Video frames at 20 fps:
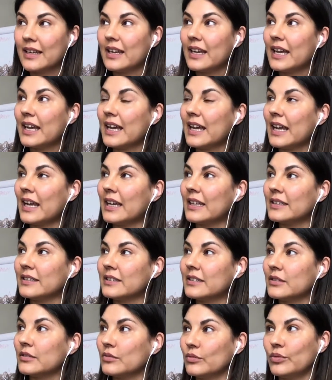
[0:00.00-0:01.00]

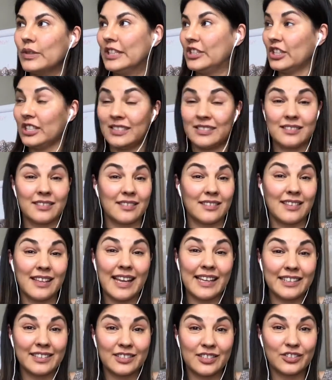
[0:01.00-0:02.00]
And we just
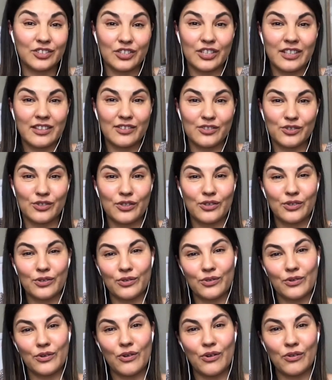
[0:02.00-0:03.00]
liked each other.
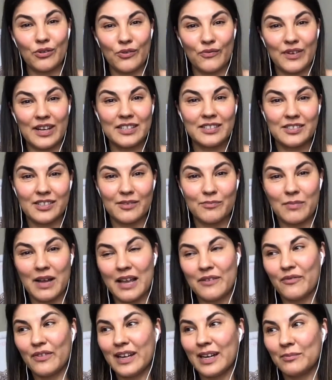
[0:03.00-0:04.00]
So all of us,
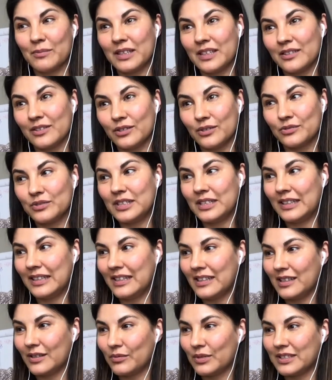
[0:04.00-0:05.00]
my family, including
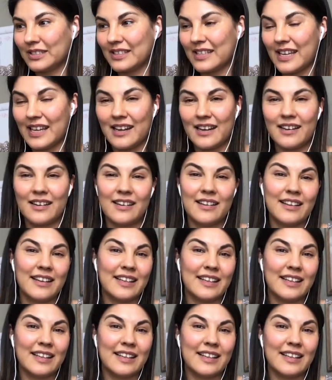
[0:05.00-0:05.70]
Lila, was there.